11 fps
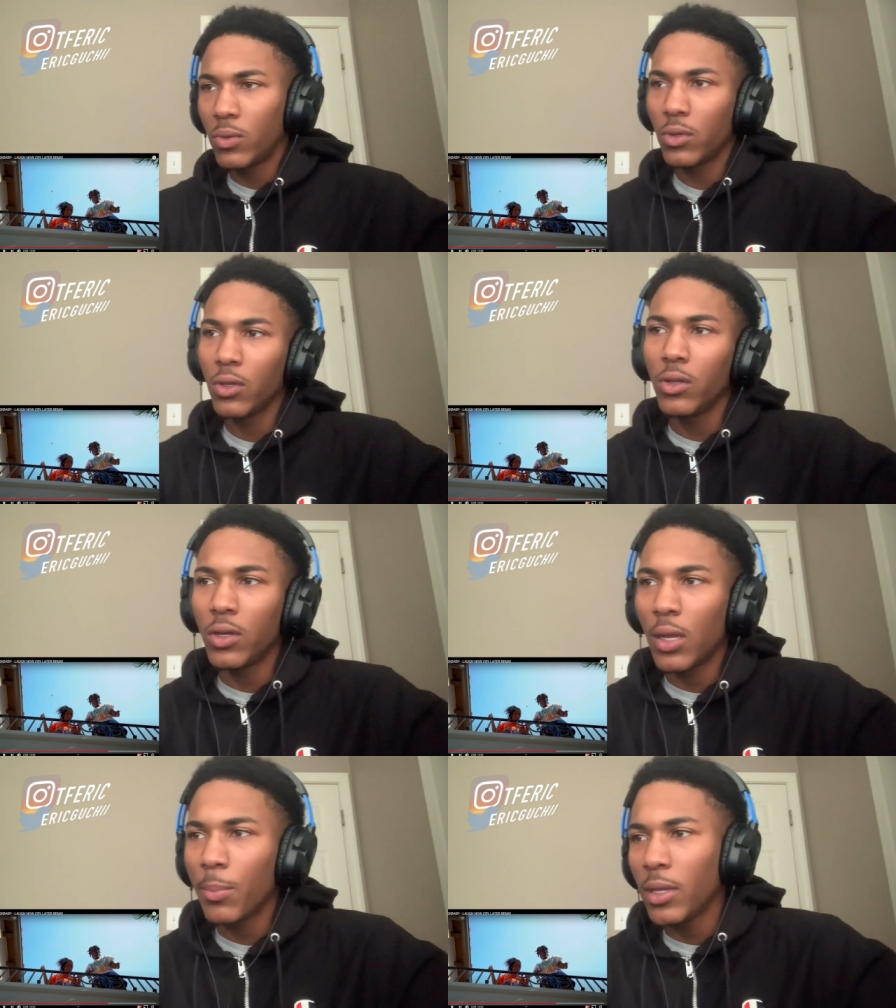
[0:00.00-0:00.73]
You know what
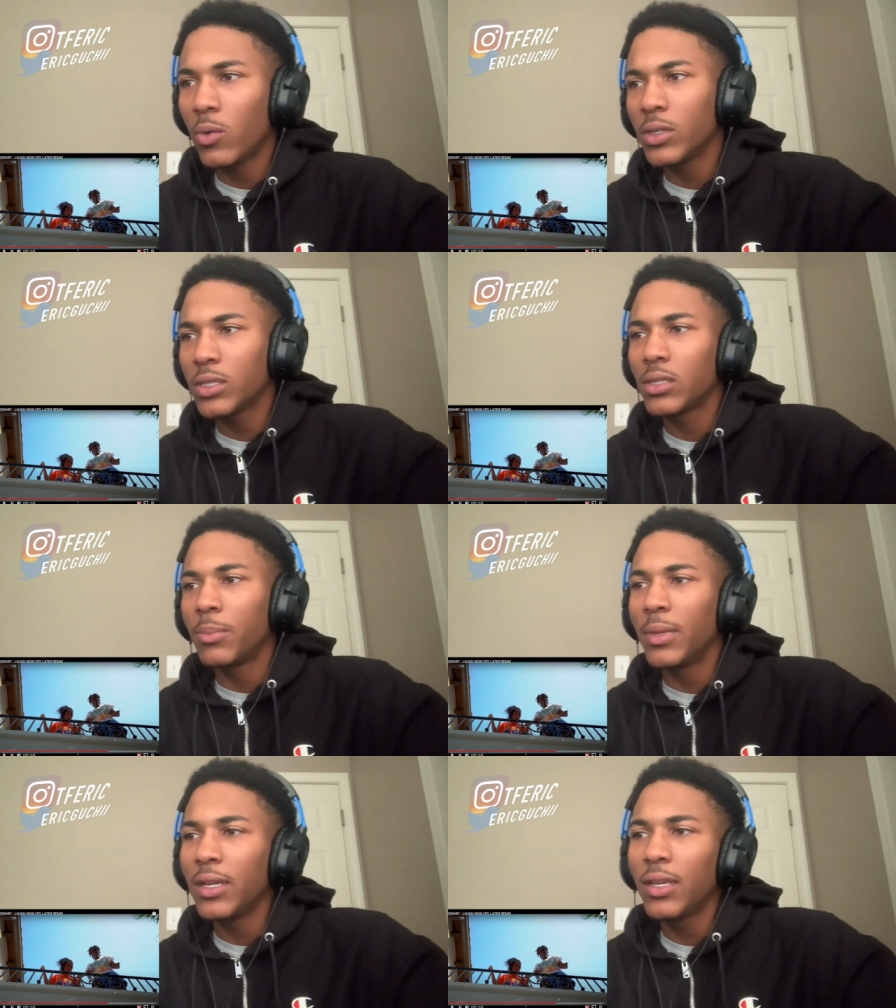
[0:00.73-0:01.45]
I mean? Once the
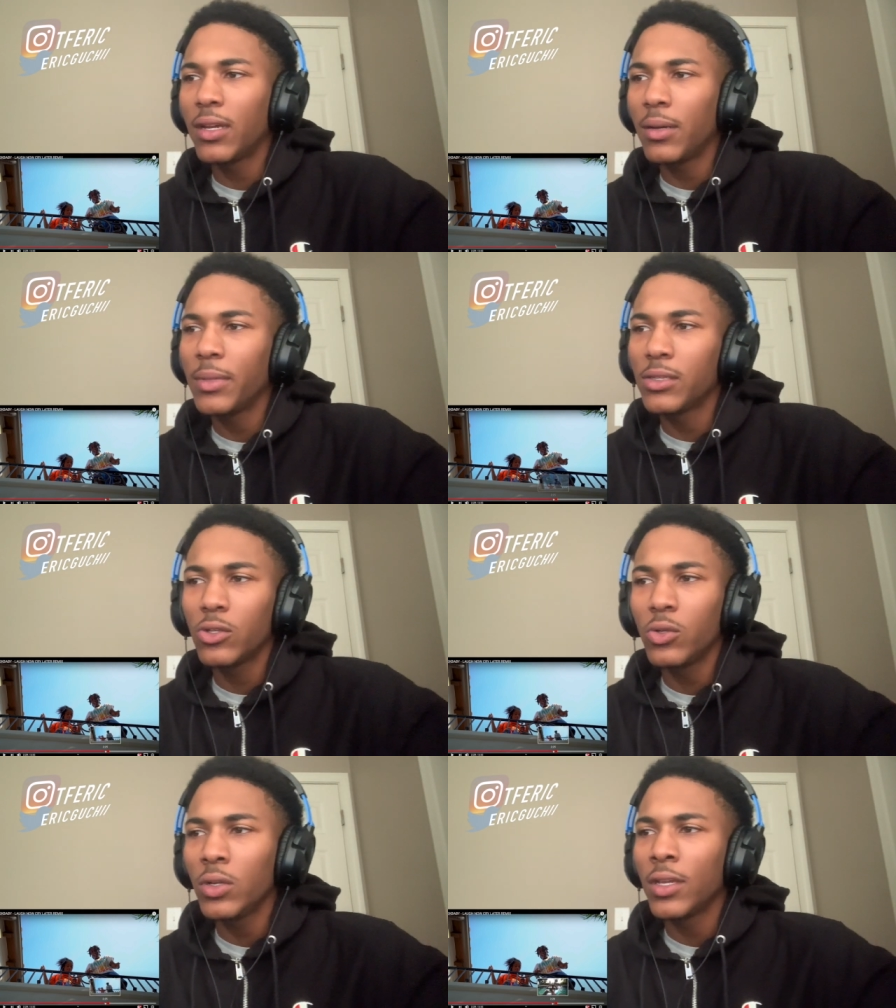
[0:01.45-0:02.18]
money come
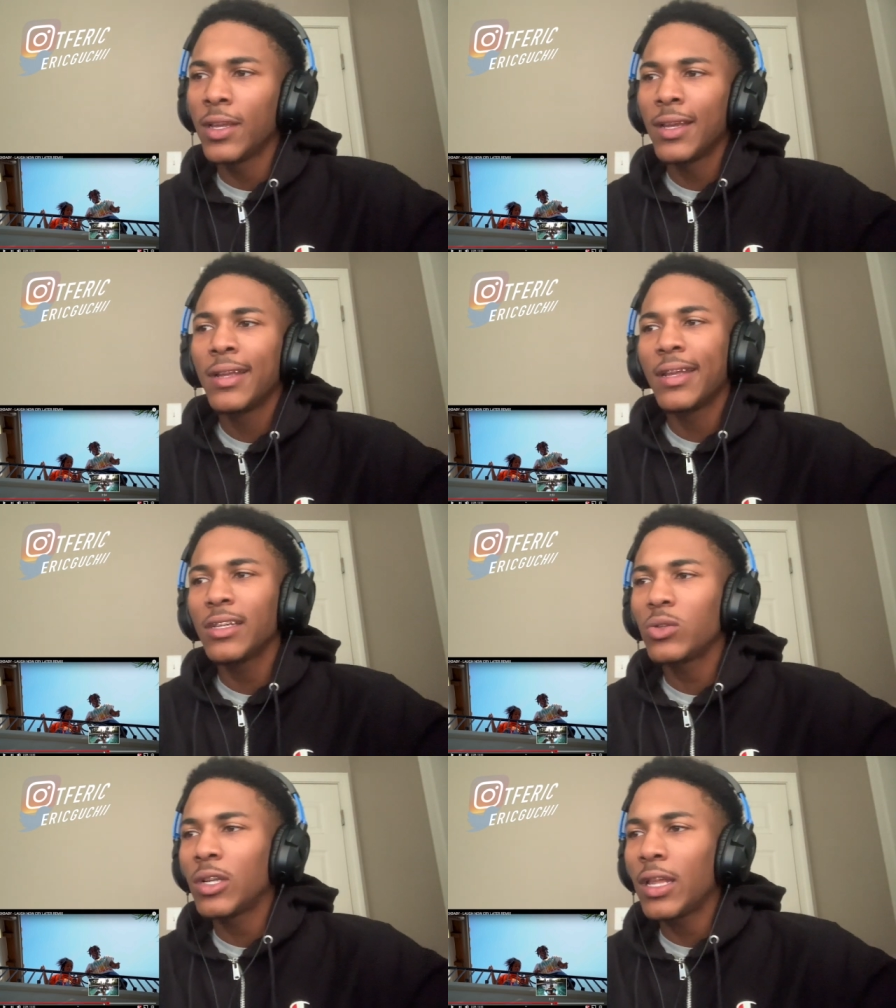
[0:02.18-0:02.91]
into it,
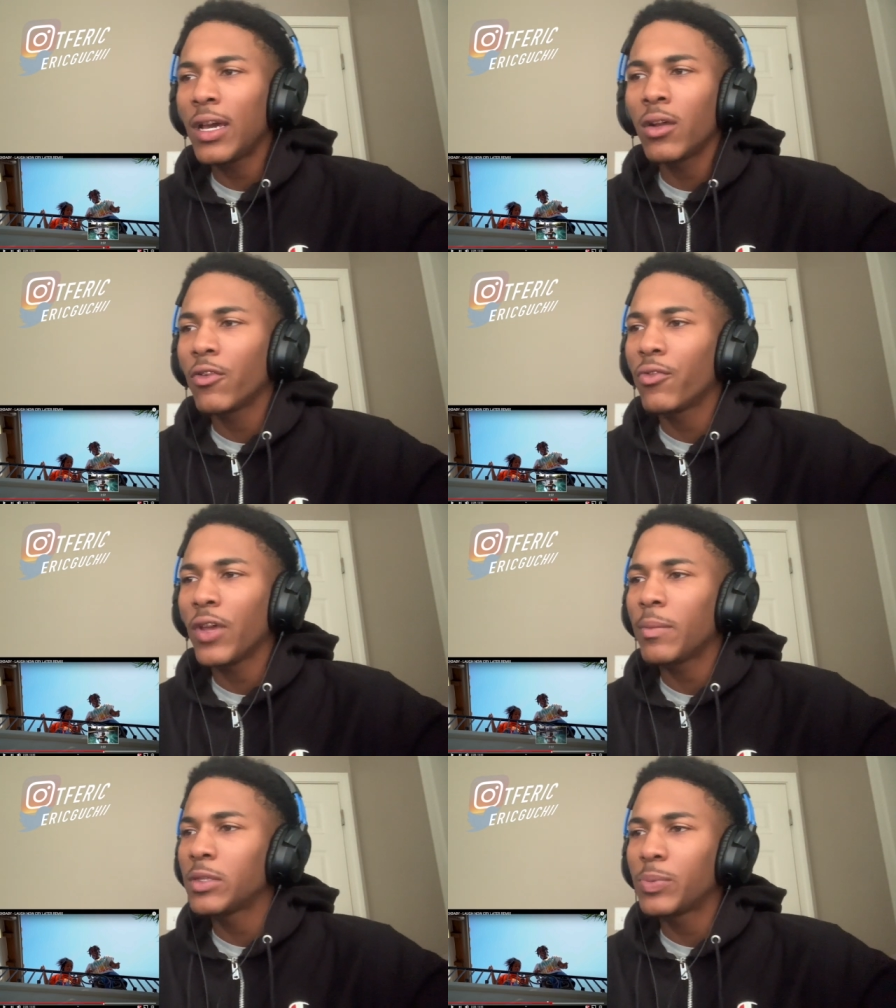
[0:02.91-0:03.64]
that's what a lot of
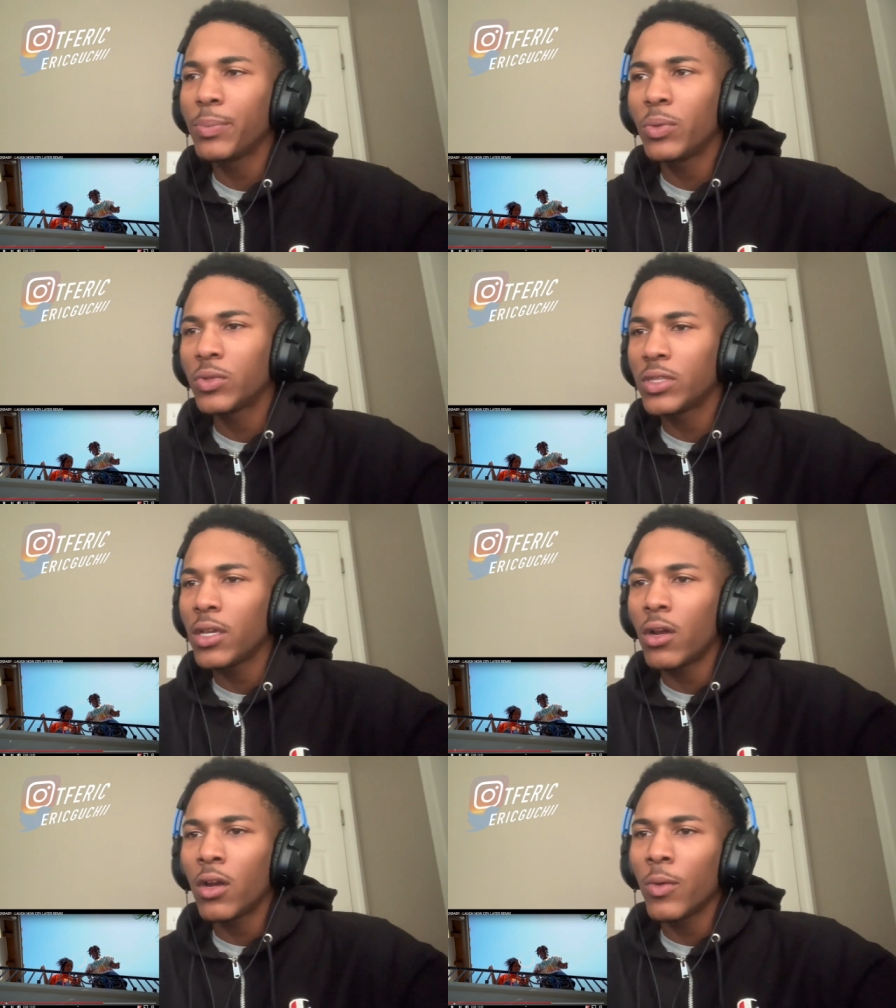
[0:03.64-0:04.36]
famous people
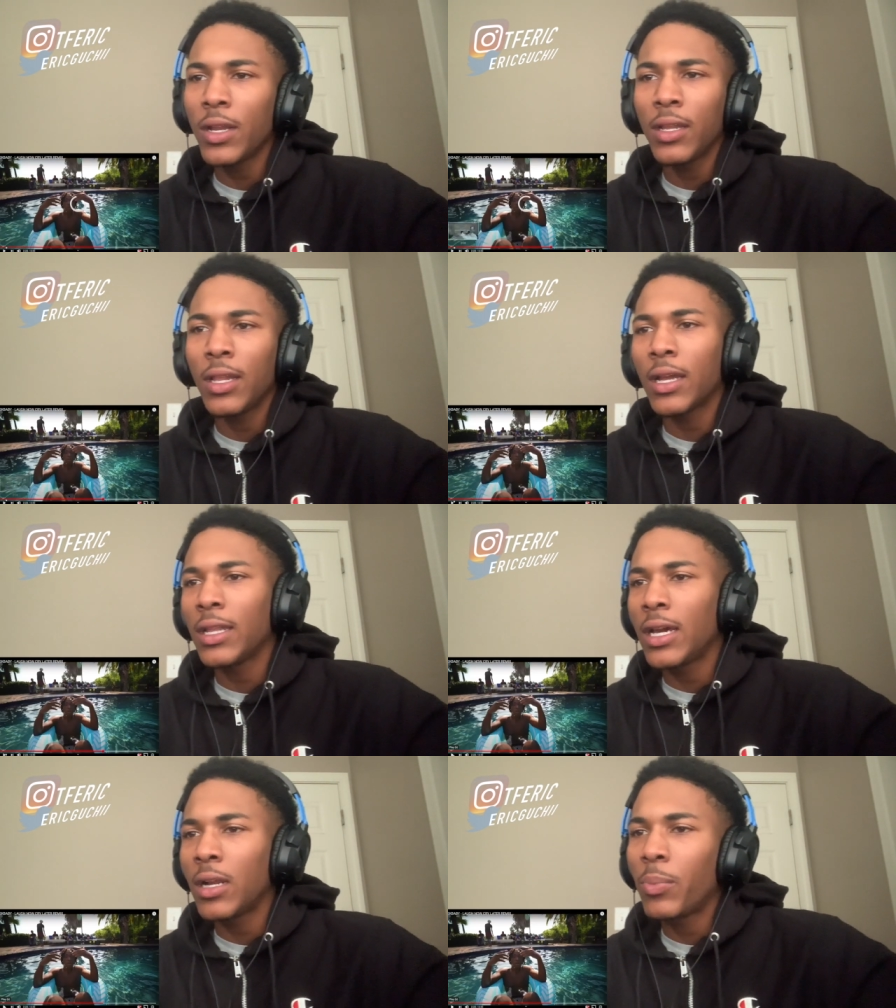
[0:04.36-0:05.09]
say already. Like a
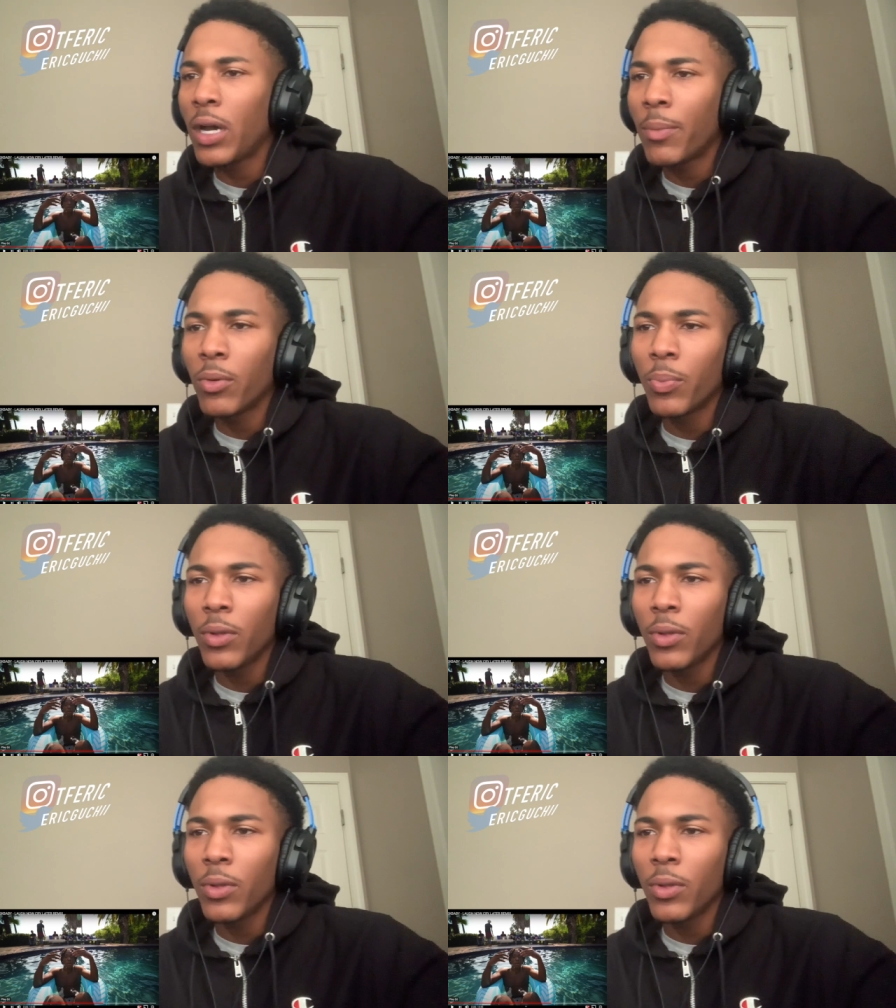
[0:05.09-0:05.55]
lot of pop